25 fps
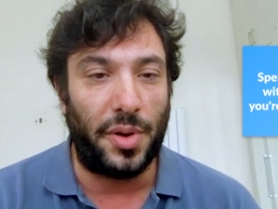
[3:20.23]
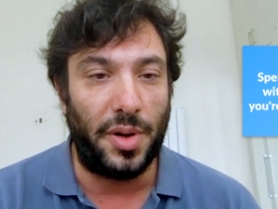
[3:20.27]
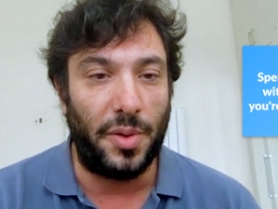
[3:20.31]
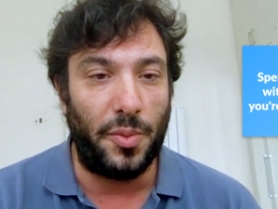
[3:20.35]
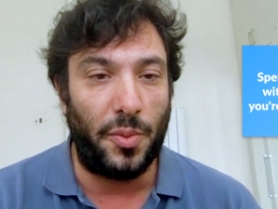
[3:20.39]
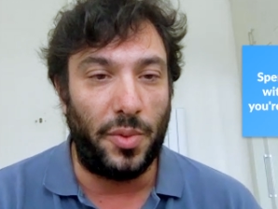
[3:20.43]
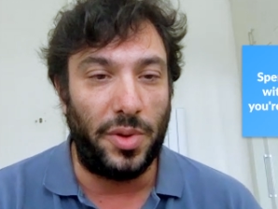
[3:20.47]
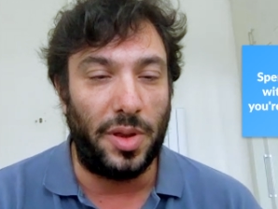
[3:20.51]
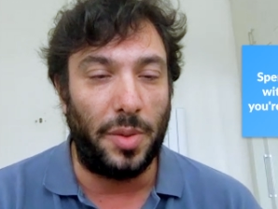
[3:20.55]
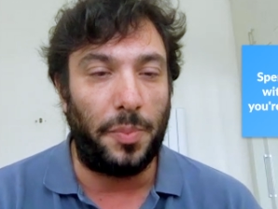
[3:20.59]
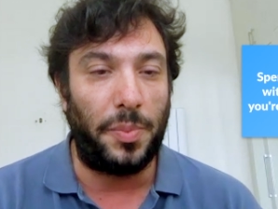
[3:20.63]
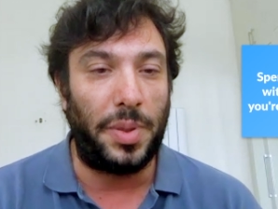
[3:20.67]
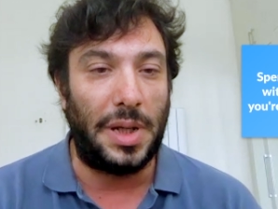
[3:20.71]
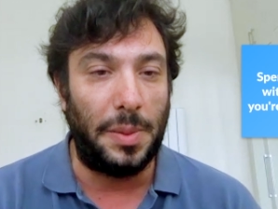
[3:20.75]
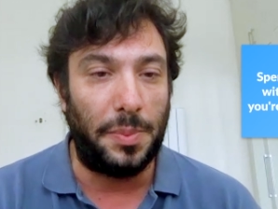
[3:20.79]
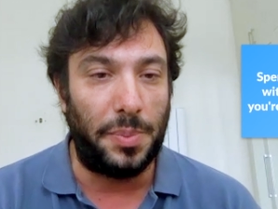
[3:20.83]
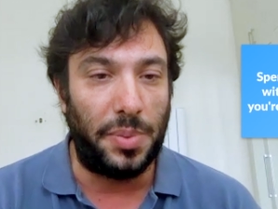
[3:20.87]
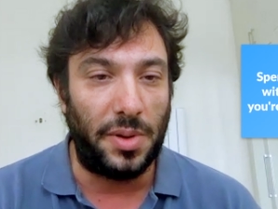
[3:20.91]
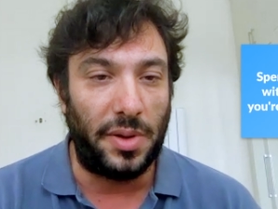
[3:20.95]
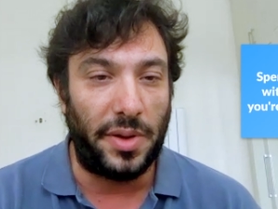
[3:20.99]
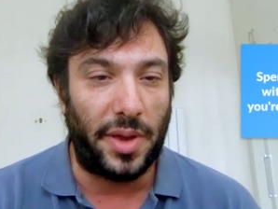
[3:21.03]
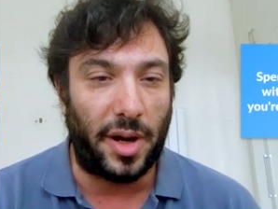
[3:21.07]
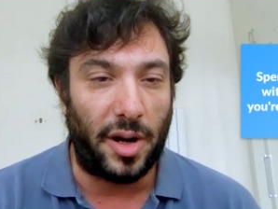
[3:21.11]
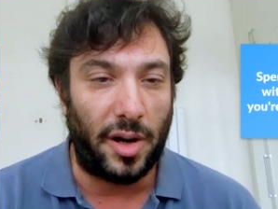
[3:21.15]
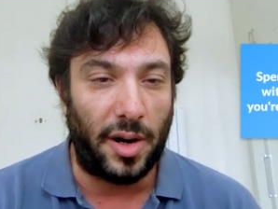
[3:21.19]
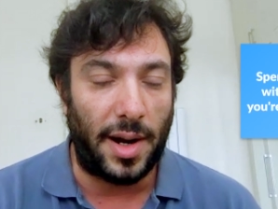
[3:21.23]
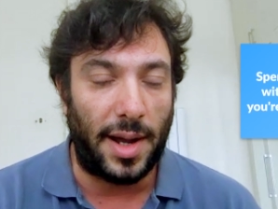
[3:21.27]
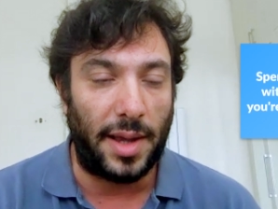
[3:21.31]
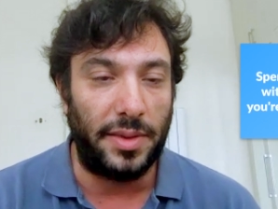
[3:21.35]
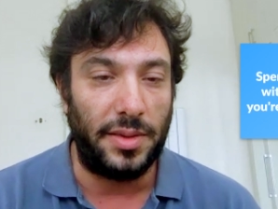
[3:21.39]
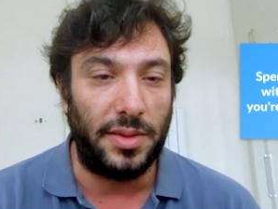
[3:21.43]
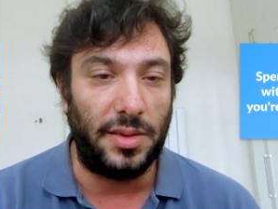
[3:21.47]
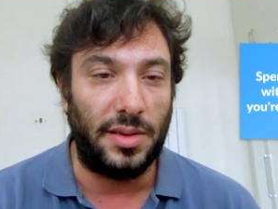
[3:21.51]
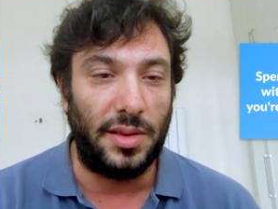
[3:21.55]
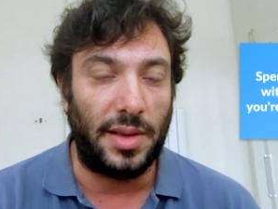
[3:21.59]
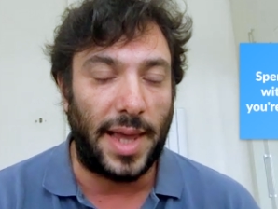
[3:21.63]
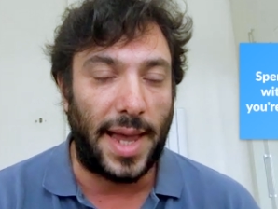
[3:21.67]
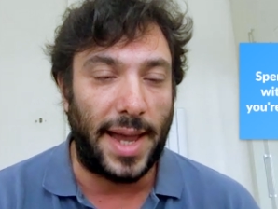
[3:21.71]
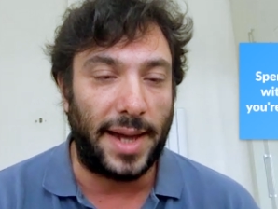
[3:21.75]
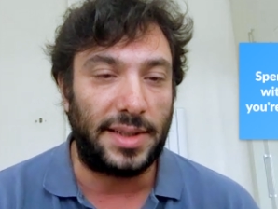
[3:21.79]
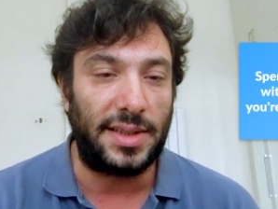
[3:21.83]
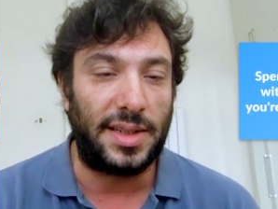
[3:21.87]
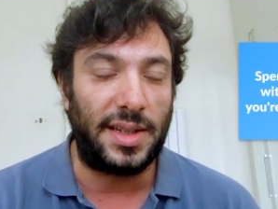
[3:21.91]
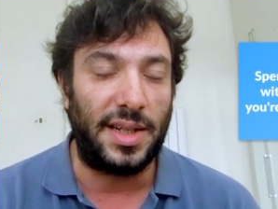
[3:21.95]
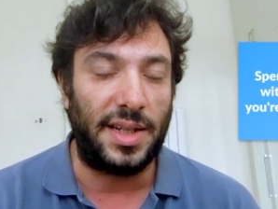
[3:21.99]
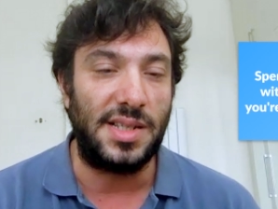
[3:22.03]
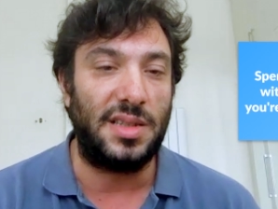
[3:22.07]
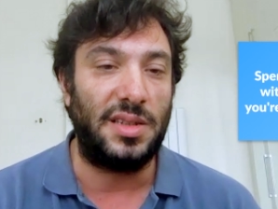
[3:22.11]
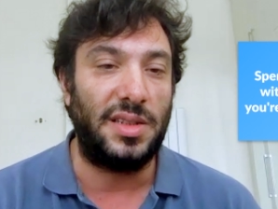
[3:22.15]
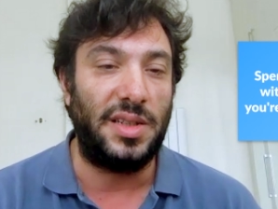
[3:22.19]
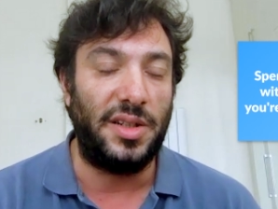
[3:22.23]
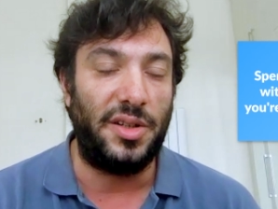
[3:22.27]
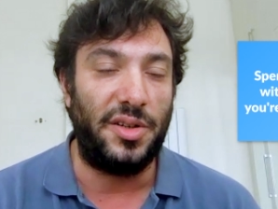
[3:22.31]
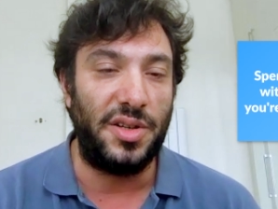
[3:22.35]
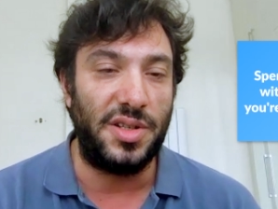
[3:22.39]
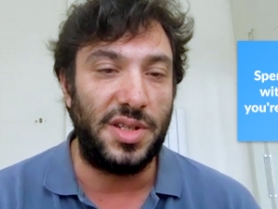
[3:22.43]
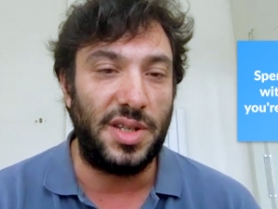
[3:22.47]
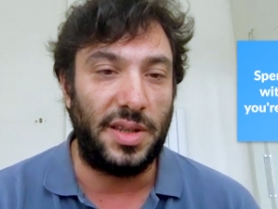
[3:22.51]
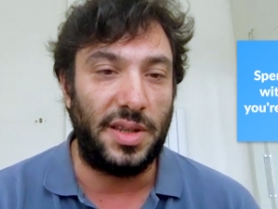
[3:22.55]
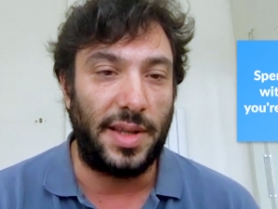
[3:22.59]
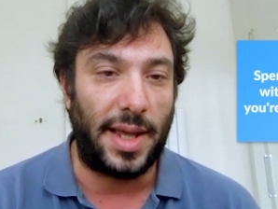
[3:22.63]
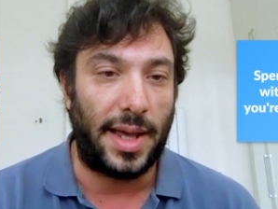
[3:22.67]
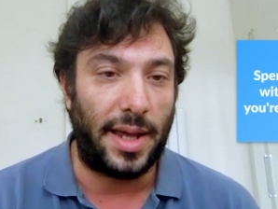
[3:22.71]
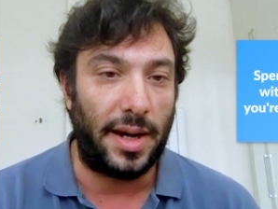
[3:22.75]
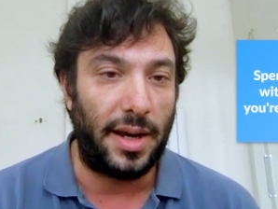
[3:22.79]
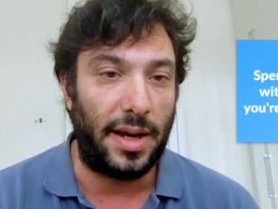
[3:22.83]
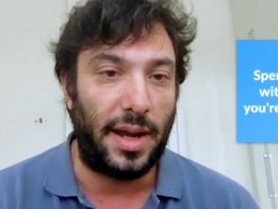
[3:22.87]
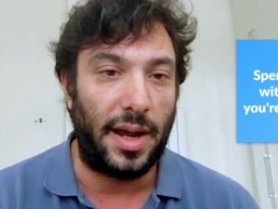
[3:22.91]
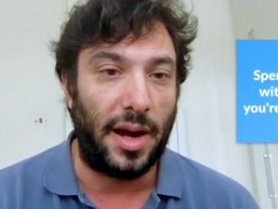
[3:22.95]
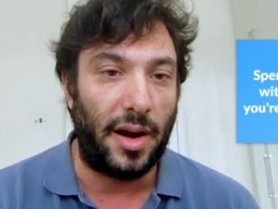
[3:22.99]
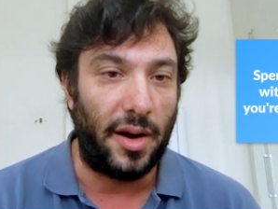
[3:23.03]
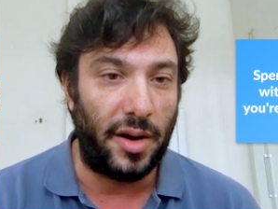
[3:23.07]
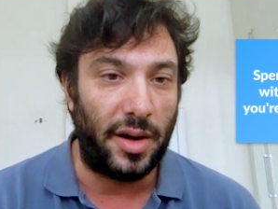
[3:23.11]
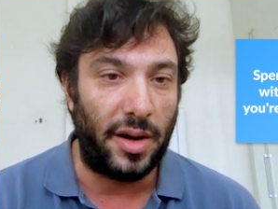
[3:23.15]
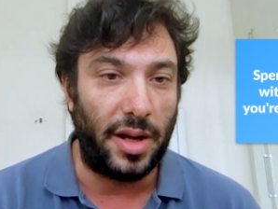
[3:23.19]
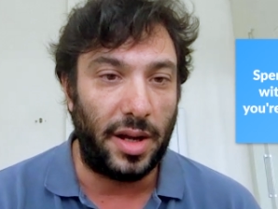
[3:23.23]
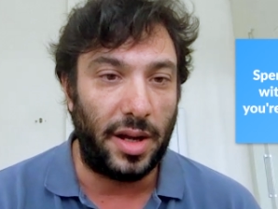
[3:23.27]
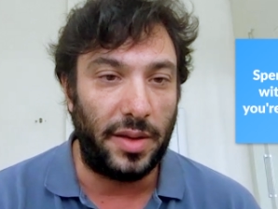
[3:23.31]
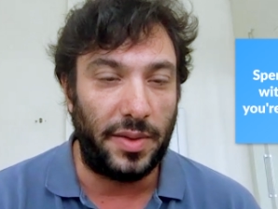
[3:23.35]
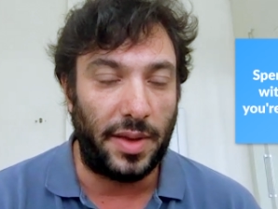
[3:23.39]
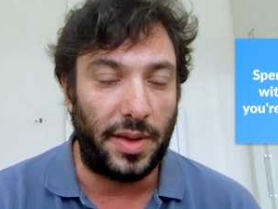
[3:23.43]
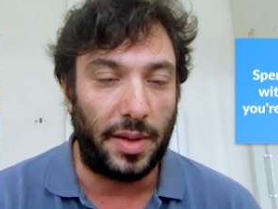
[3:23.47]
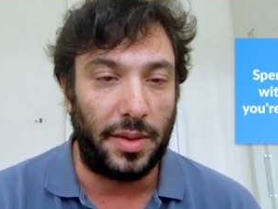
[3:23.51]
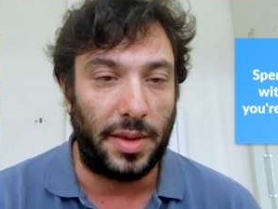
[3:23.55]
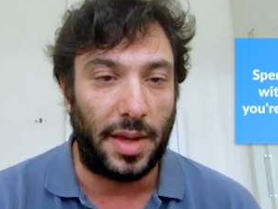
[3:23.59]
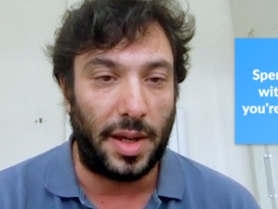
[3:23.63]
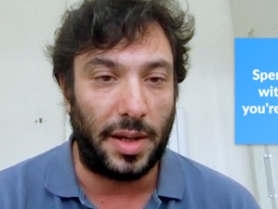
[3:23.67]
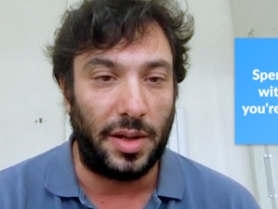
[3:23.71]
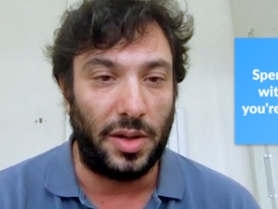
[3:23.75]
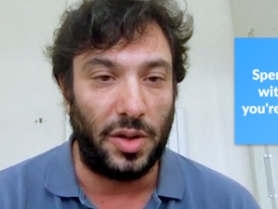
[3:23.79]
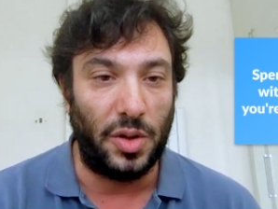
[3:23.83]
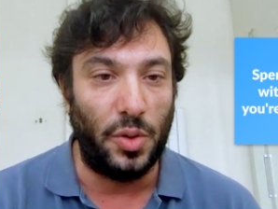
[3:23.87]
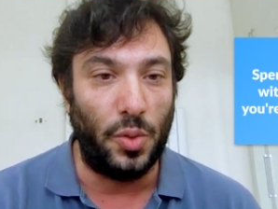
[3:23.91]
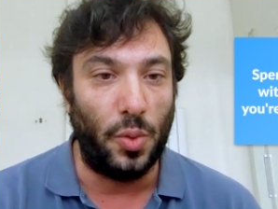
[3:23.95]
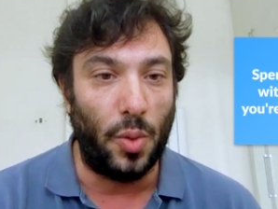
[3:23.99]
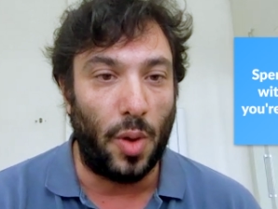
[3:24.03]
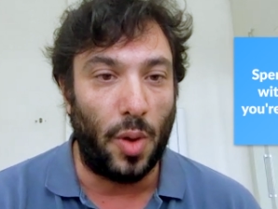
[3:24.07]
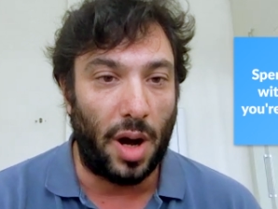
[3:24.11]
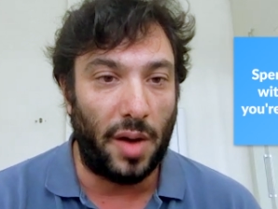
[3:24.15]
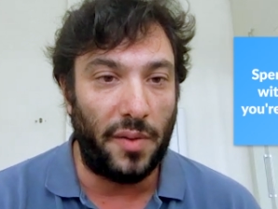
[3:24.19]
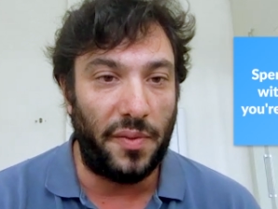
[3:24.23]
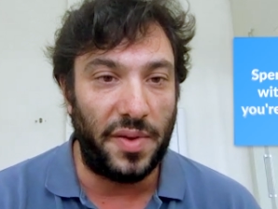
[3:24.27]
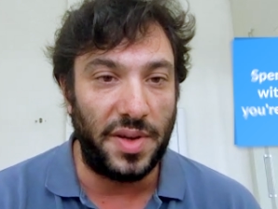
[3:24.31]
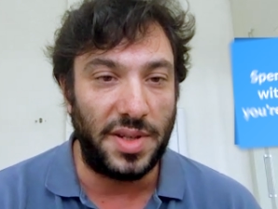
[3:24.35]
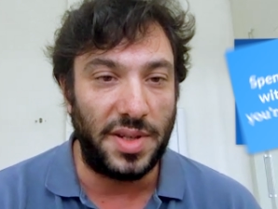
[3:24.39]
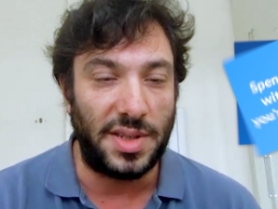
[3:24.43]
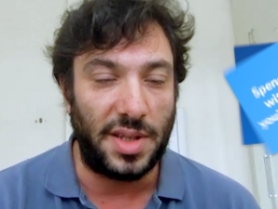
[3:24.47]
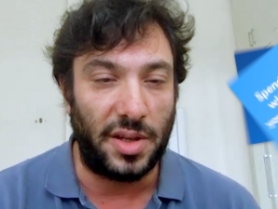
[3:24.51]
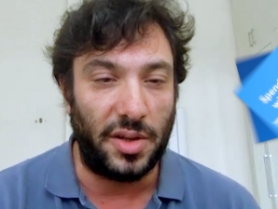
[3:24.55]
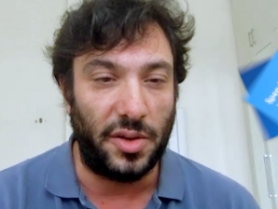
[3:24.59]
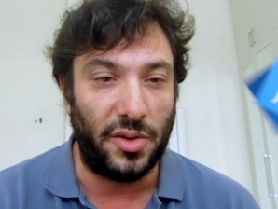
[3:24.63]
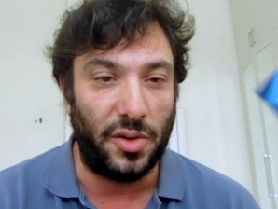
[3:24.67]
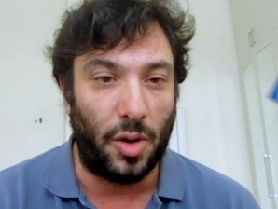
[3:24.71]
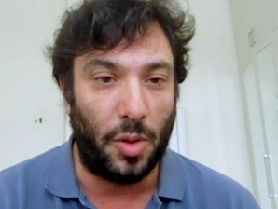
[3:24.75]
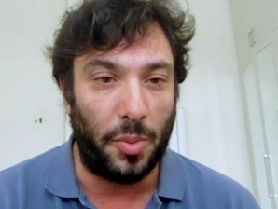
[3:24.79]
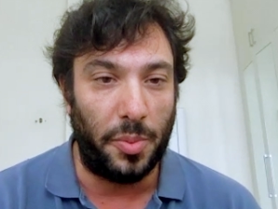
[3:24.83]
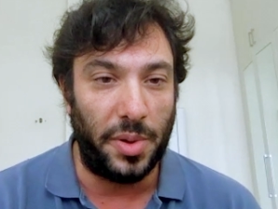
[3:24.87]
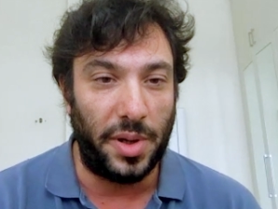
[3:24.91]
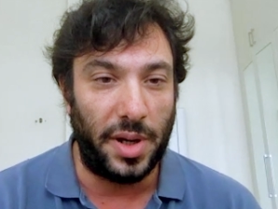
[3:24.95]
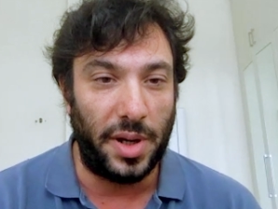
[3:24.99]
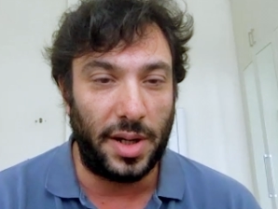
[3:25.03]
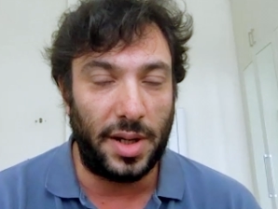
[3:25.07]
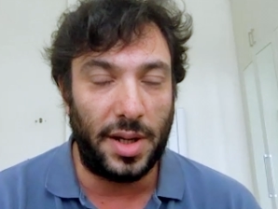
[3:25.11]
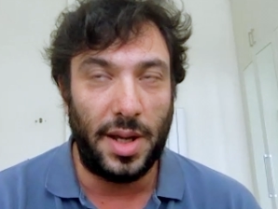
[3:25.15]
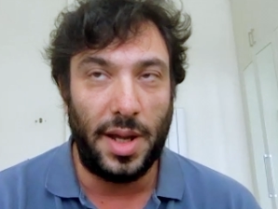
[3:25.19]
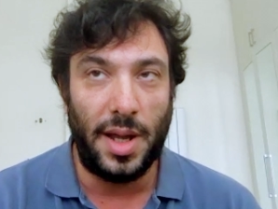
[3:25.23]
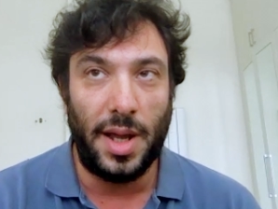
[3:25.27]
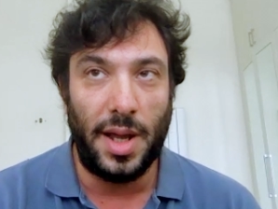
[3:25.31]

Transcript: with the people that are acting as leaders in that area, and that new office that you're opening,